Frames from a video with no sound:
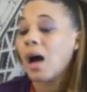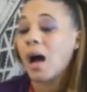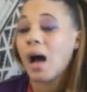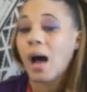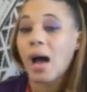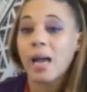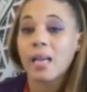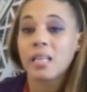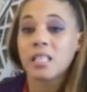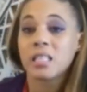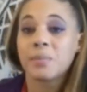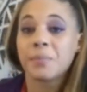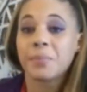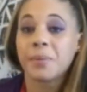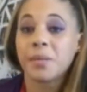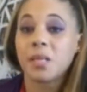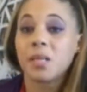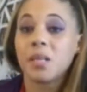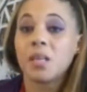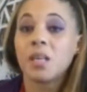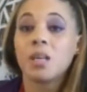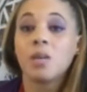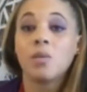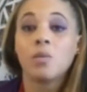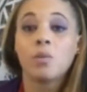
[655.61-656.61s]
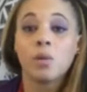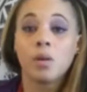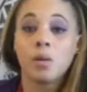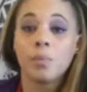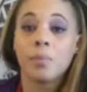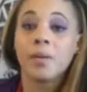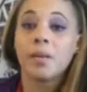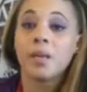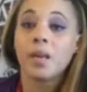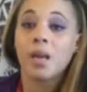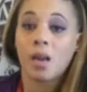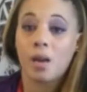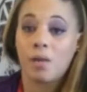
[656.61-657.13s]
high speed, it will
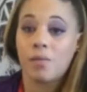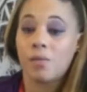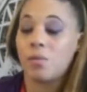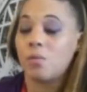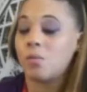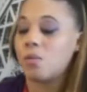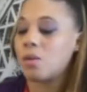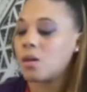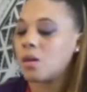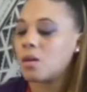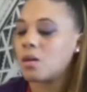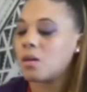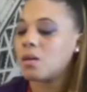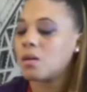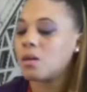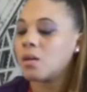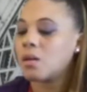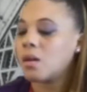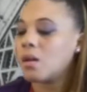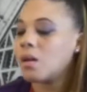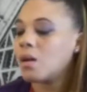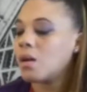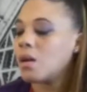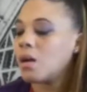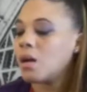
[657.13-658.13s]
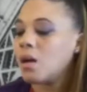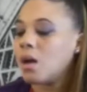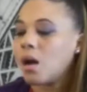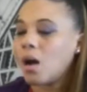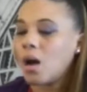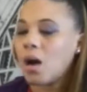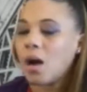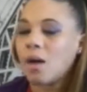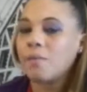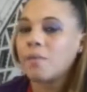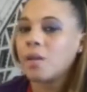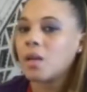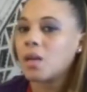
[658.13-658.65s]
be everywhere.
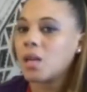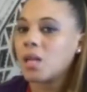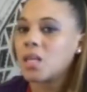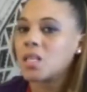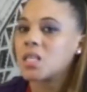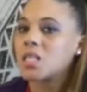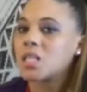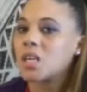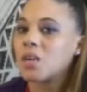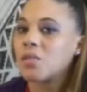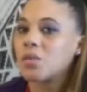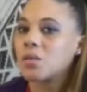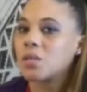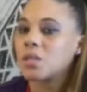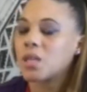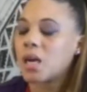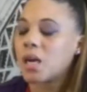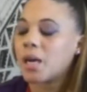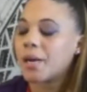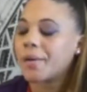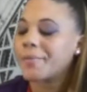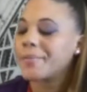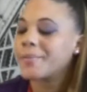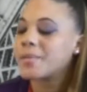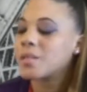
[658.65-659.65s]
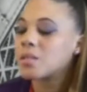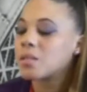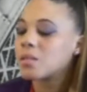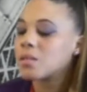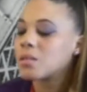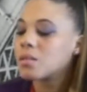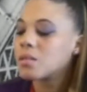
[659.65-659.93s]
I've done that several times.